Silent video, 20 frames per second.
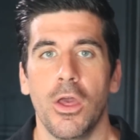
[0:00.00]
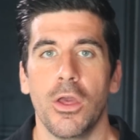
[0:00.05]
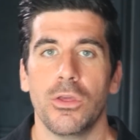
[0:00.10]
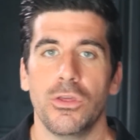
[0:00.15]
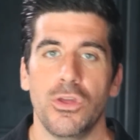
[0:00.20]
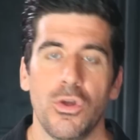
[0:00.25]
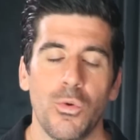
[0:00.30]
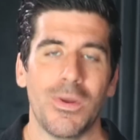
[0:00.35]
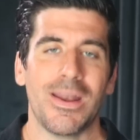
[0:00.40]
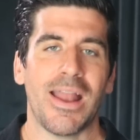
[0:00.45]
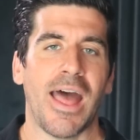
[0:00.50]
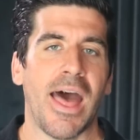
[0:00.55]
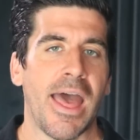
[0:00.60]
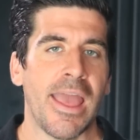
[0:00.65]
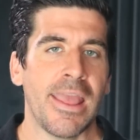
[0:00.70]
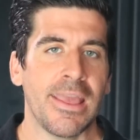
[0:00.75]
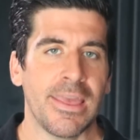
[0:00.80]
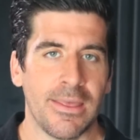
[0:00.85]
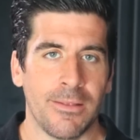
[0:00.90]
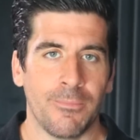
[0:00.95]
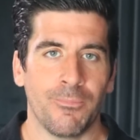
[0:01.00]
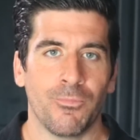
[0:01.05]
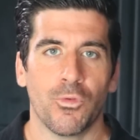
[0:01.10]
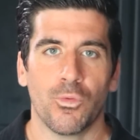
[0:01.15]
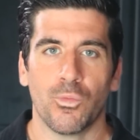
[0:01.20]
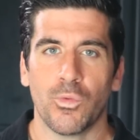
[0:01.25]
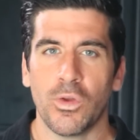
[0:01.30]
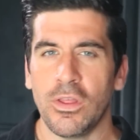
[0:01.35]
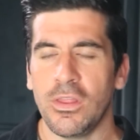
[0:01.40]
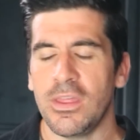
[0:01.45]
you and I can
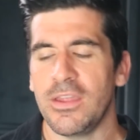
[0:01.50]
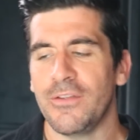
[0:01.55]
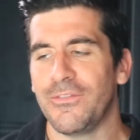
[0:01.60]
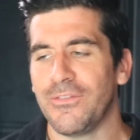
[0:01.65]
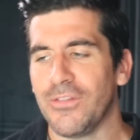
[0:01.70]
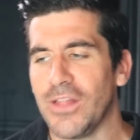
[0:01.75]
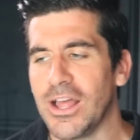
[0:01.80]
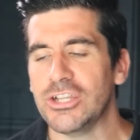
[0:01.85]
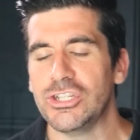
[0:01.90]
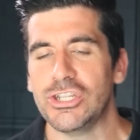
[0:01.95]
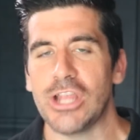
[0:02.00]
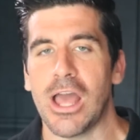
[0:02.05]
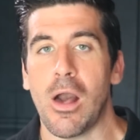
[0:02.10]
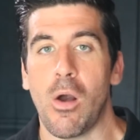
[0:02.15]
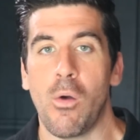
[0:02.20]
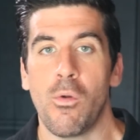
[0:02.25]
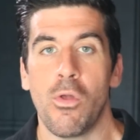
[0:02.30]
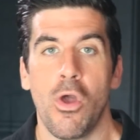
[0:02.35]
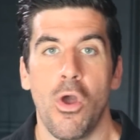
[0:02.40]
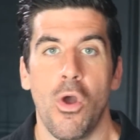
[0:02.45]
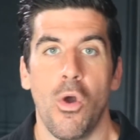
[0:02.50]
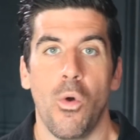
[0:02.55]
really flesh out